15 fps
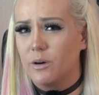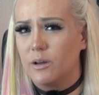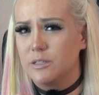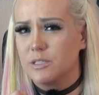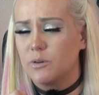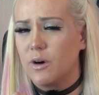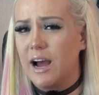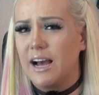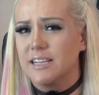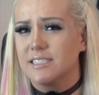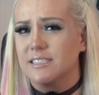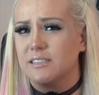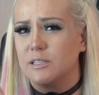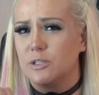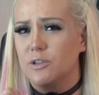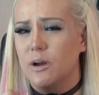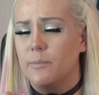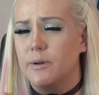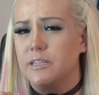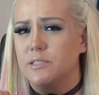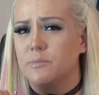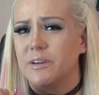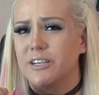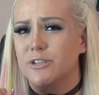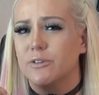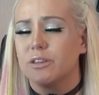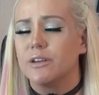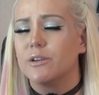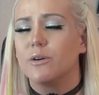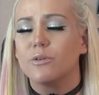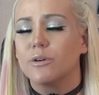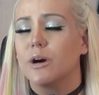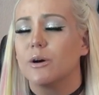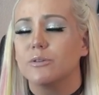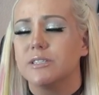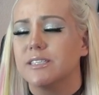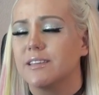also asked the shaman to make sure that no ghosts